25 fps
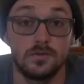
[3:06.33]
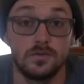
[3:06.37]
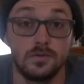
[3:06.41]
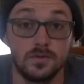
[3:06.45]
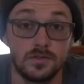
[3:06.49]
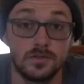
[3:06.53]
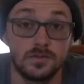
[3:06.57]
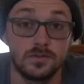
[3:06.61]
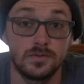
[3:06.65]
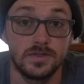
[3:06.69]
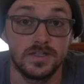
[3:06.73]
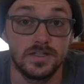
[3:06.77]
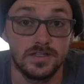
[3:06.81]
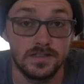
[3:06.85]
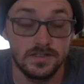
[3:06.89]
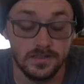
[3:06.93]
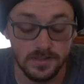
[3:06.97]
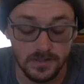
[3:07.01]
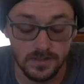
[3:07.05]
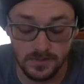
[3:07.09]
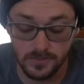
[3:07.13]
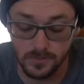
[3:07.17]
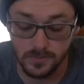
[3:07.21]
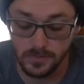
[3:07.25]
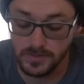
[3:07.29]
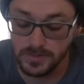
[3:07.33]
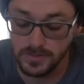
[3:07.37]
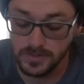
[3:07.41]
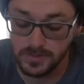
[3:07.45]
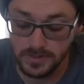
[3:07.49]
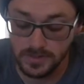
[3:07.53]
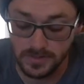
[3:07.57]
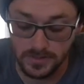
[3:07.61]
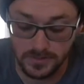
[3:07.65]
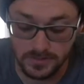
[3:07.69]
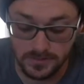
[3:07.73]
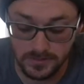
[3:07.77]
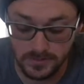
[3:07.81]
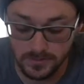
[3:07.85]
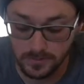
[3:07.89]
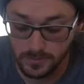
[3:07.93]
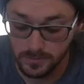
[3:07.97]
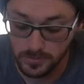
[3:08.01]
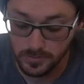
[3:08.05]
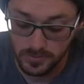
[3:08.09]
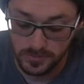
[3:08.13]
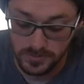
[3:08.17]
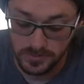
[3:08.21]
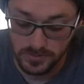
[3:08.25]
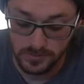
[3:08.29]
once we get to this point, it's
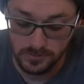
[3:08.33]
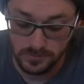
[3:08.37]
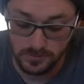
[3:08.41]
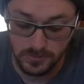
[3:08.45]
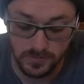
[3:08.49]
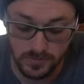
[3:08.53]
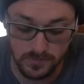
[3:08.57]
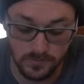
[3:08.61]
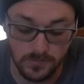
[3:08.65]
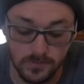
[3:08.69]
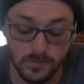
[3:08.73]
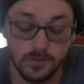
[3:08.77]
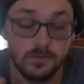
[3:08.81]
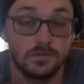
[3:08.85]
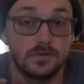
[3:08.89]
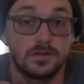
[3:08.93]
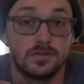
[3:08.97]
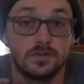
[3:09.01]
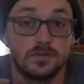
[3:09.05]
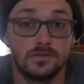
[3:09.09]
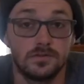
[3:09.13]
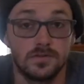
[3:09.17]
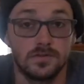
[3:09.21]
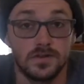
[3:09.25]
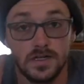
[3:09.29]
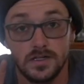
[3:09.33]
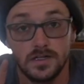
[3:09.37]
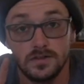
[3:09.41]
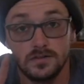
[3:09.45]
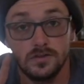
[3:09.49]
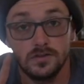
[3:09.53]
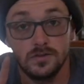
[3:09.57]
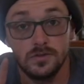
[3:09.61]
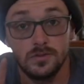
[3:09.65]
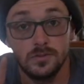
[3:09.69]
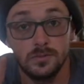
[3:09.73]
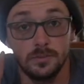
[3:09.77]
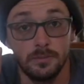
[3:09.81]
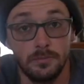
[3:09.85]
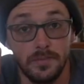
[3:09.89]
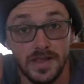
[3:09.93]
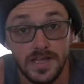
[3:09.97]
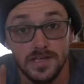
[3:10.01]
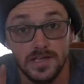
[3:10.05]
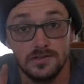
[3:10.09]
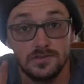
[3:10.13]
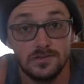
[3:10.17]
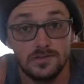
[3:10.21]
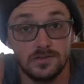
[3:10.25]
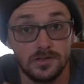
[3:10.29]
pretty straightforward. You've got two
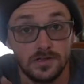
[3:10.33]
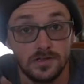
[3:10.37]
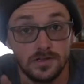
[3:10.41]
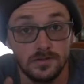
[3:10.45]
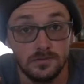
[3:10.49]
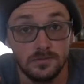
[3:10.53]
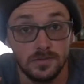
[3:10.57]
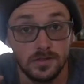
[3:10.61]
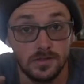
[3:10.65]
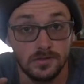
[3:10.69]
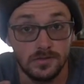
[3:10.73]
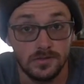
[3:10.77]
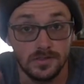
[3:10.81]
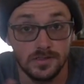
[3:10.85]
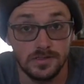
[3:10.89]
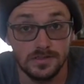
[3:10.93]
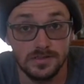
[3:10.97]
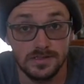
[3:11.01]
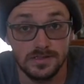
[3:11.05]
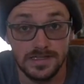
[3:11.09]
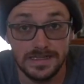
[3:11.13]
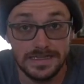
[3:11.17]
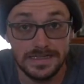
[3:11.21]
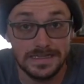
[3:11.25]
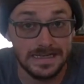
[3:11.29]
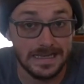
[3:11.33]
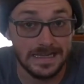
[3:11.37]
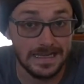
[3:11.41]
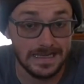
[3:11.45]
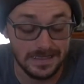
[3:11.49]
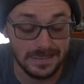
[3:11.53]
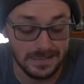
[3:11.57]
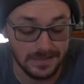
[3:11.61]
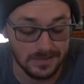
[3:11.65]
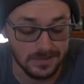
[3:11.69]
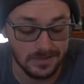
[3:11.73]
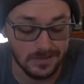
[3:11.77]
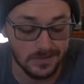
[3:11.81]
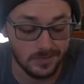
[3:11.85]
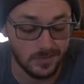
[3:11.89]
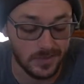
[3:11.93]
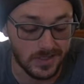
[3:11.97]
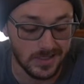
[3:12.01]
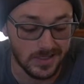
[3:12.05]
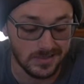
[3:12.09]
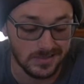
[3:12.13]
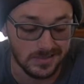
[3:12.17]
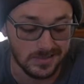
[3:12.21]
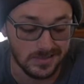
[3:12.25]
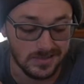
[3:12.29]
major components in any of these
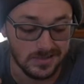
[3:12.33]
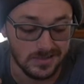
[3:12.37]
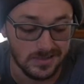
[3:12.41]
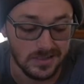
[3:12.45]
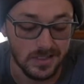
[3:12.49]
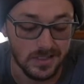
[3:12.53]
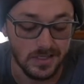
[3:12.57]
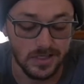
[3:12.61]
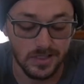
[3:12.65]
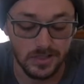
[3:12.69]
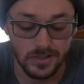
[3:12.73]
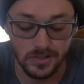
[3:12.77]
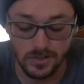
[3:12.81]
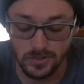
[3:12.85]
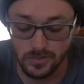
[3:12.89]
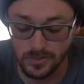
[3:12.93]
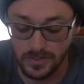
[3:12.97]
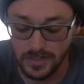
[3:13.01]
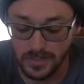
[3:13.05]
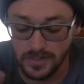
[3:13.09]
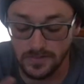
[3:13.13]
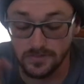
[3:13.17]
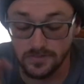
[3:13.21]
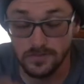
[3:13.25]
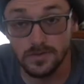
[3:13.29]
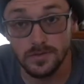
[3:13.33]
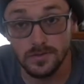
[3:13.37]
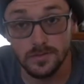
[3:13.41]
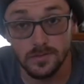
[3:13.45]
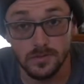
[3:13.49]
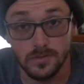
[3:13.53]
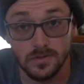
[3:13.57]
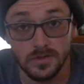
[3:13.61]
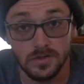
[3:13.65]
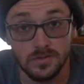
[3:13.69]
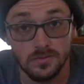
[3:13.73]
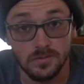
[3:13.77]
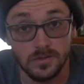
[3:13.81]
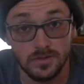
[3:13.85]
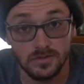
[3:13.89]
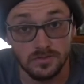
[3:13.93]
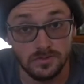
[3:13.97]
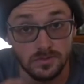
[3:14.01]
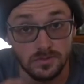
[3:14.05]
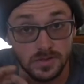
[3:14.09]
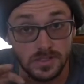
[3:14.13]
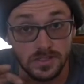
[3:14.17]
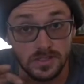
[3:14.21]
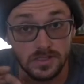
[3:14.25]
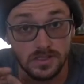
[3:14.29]
boxes. You have the board, which
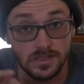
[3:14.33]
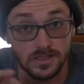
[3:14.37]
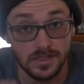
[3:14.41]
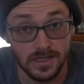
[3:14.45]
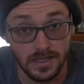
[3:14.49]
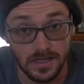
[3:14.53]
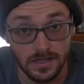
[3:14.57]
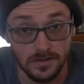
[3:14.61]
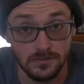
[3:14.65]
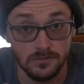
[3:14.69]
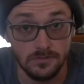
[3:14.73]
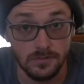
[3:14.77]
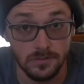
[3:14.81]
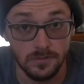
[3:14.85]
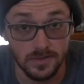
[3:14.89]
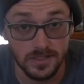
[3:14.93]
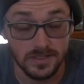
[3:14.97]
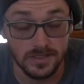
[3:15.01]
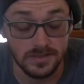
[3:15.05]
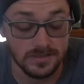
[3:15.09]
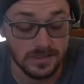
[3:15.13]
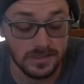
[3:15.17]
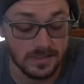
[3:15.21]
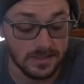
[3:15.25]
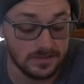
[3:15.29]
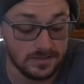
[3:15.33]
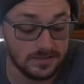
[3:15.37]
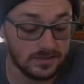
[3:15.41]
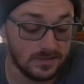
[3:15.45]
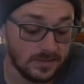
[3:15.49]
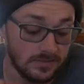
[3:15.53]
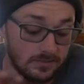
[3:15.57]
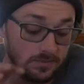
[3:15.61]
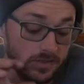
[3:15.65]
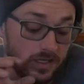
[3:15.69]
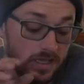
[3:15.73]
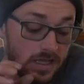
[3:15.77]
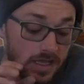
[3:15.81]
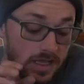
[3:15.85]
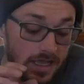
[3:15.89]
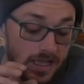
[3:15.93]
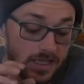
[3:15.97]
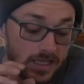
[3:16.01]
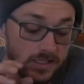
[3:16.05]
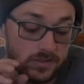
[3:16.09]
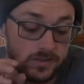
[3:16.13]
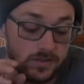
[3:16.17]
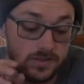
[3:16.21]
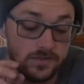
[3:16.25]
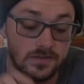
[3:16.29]
we again replaced last time,
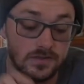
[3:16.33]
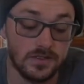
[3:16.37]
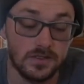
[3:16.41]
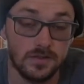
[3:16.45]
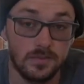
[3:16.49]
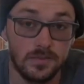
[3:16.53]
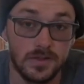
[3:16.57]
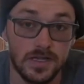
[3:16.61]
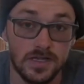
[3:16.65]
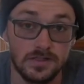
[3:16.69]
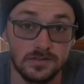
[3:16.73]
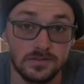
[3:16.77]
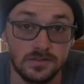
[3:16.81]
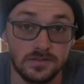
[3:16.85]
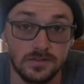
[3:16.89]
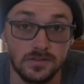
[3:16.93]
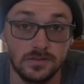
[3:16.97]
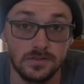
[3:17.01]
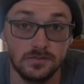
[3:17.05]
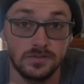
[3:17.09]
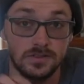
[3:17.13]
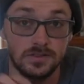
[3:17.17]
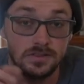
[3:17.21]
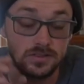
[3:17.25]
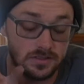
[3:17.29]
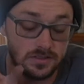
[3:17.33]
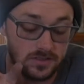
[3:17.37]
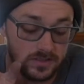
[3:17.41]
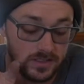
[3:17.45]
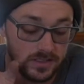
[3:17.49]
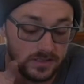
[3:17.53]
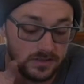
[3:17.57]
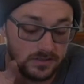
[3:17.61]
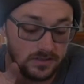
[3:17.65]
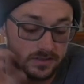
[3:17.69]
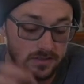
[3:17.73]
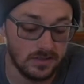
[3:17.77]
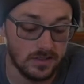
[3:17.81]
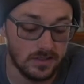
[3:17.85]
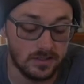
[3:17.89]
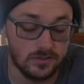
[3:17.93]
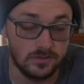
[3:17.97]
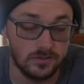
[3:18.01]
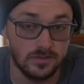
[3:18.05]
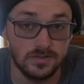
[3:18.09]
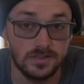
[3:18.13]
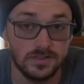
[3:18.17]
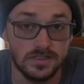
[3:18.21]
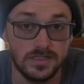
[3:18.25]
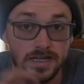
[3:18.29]
and you have the capacitor, which sends the
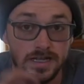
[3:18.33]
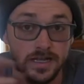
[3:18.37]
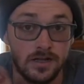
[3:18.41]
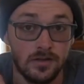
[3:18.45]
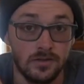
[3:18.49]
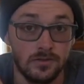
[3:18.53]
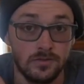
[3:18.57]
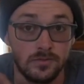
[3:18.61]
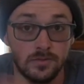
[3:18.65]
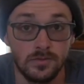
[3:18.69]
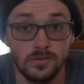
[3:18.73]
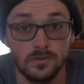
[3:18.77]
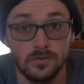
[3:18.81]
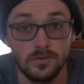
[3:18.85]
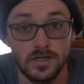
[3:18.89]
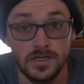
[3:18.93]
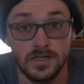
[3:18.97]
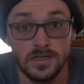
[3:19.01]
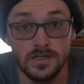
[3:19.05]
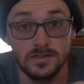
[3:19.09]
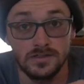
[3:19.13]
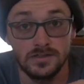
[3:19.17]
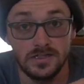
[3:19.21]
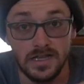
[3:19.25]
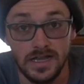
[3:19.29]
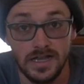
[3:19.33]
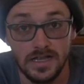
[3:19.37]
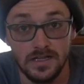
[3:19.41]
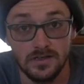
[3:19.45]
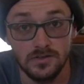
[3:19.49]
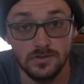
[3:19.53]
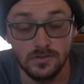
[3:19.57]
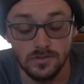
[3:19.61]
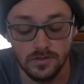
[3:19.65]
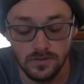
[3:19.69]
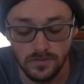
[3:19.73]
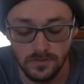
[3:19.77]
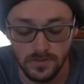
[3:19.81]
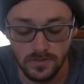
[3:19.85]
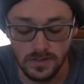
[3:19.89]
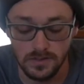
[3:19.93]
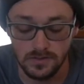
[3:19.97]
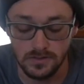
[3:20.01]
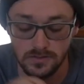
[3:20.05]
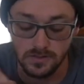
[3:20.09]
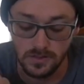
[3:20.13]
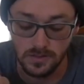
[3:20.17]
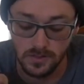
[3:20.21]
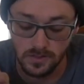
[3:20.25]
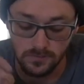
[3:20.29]
electricity out through the wires and to the
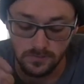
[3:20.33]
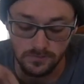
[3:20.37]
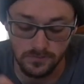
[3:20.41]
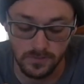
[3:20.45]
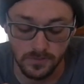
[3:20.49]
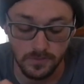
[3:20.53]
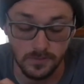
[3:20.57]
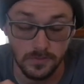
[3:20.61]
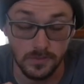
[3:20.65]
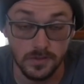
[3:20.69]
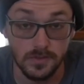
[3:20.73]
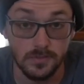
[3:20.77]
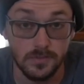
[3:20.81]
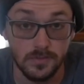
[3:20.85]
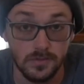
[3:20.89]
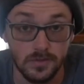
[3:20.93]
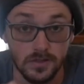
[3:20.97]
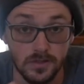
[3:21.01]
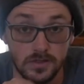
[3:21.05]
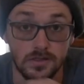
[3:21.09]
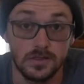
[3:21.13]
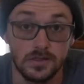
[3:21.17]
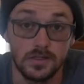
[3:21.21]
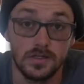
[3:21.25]
fence from the board.